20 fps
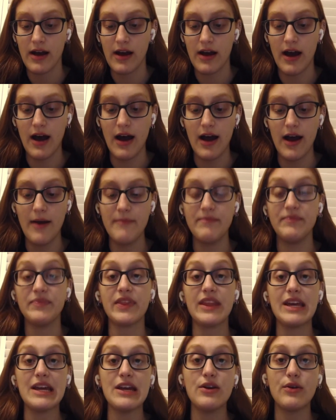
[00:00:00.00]

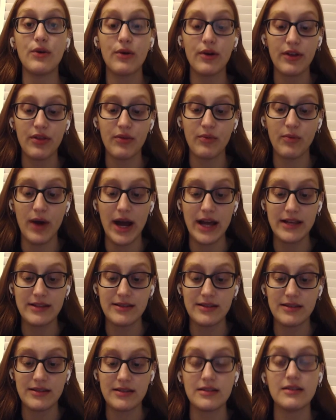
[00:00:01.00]
The North
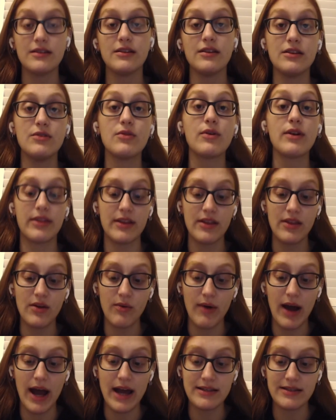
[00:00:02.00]
and the
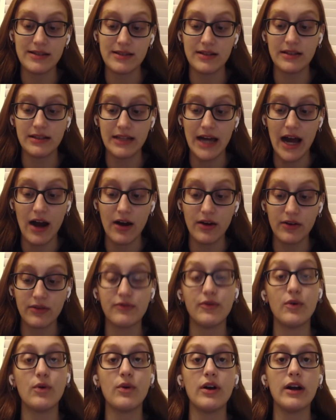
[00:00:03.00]
West allowed
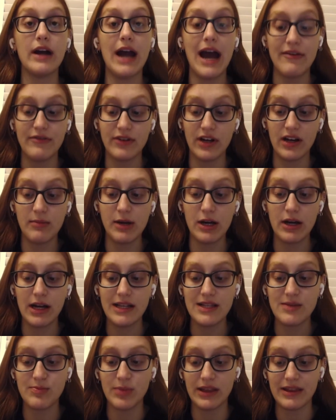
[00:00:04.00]
for African
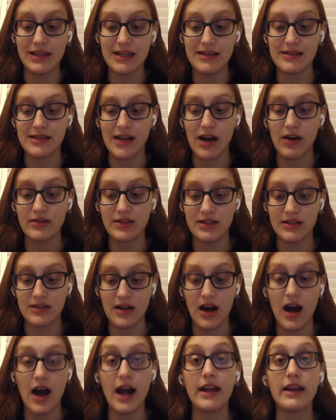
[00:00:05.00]
Americans, but the South did
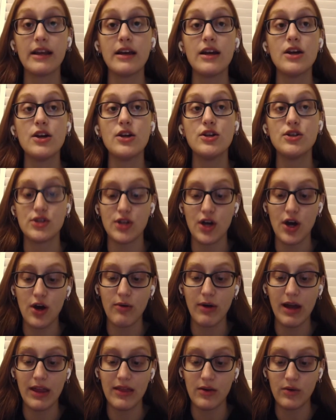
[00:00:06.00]
not. So
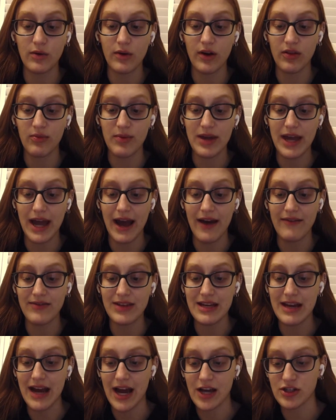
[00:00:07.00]
in the North, we have
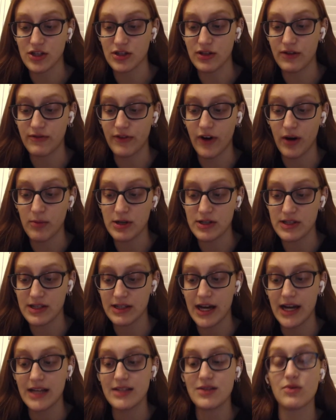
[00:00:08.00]
the National Farmers
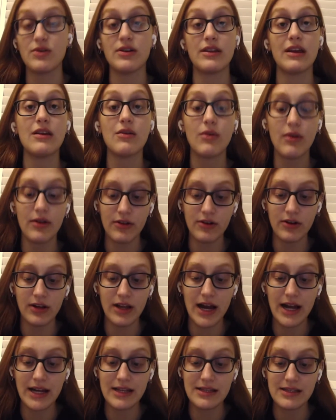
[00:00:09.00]
Alliance, or the Northern
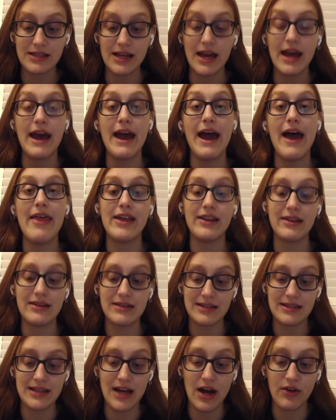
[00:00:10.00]
Alliance, and then in the
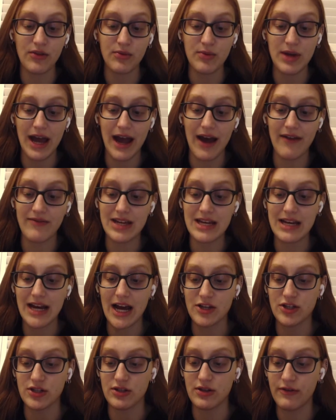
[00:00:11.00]
South, we have the
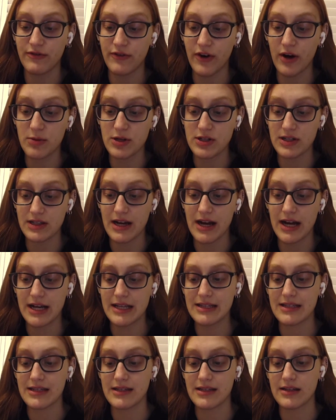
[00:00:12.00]
National Farmers
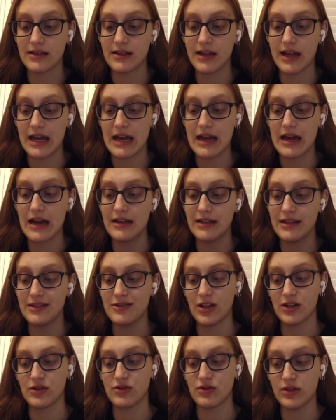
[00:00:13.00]
Alliance and
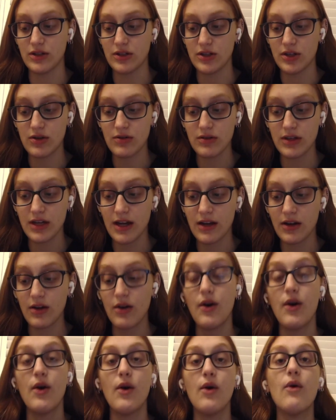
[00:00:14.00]
Industrial Union,
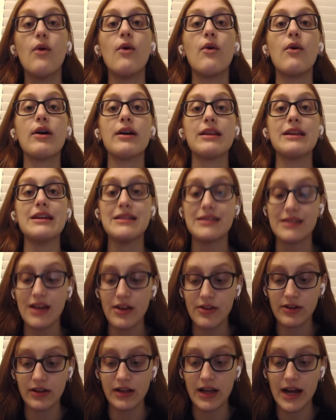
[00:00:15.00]
or the
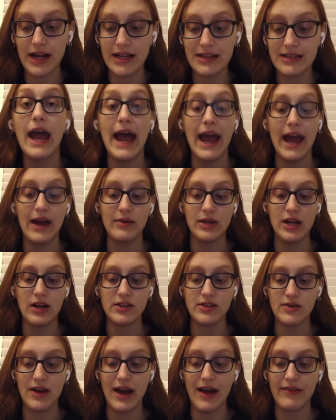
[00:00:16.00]
Southern Alliance, and we
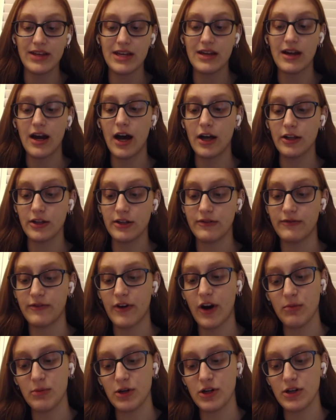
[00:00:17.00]
also have the Colored
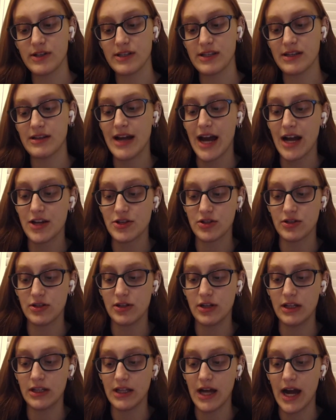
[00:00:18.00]
Farmers
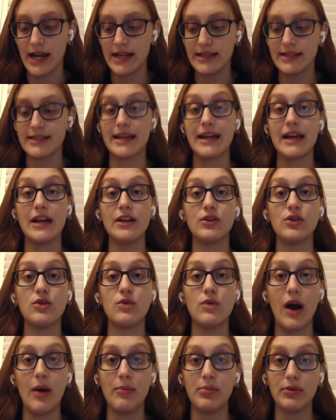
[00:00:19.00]
National Alliance and
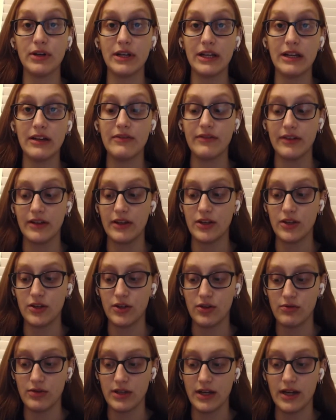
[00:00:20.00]
Cooperative
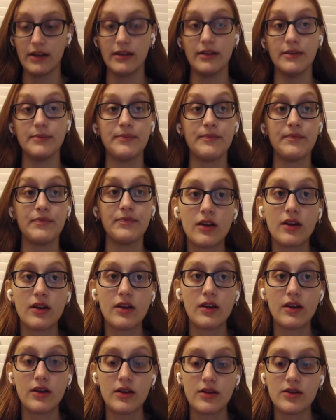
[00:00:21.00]
Union.
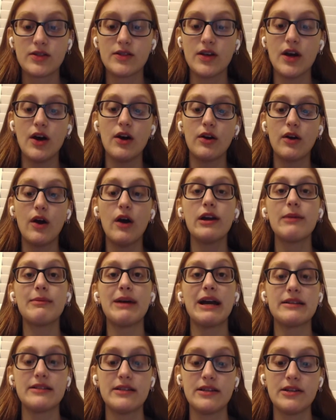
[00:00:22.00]
So going
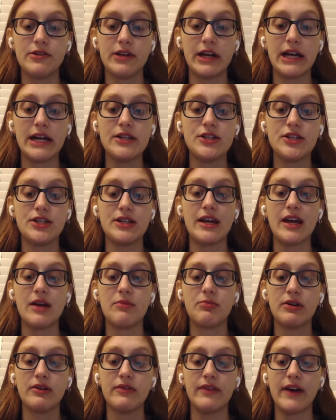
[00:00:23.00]
back to the Grange, they
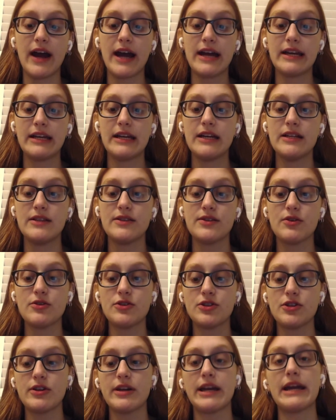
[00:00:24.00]
provided
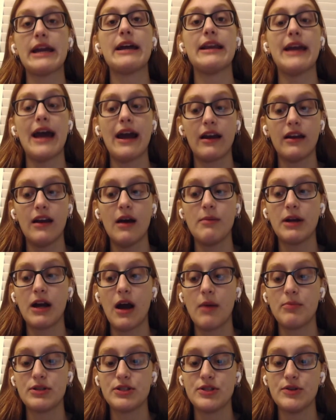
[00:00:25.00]
social and economic
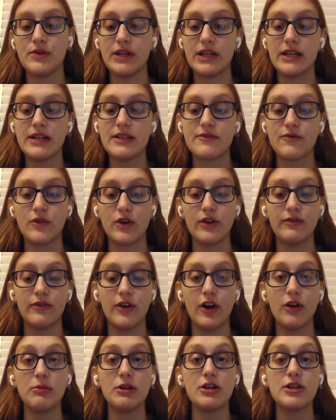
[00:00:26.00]
opportunities for
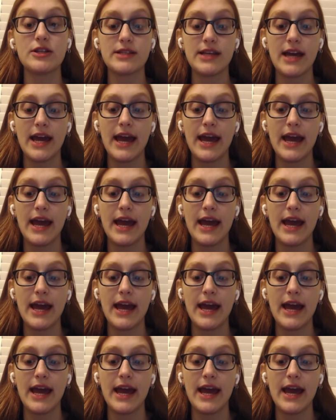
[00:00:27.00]
farmers,